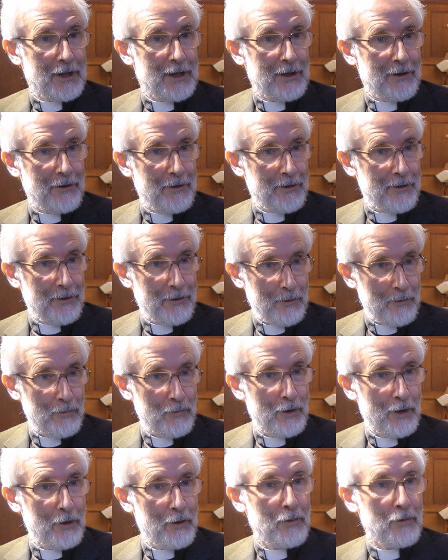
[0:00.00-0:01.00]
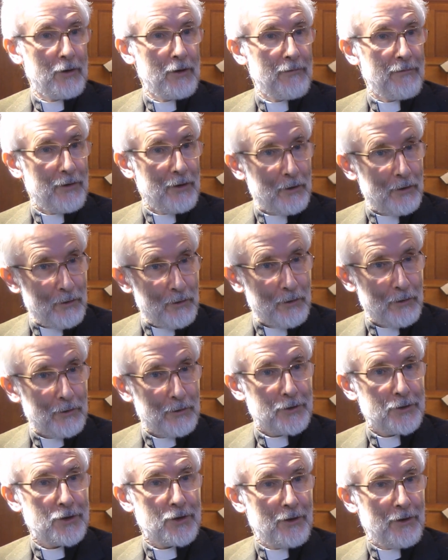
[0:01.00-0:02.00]
and the role of the
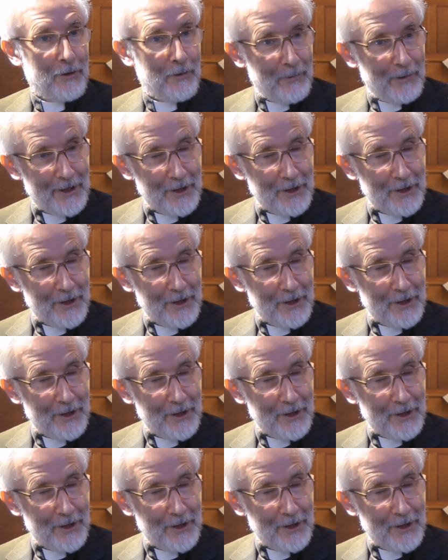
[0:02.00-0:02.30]
courts and the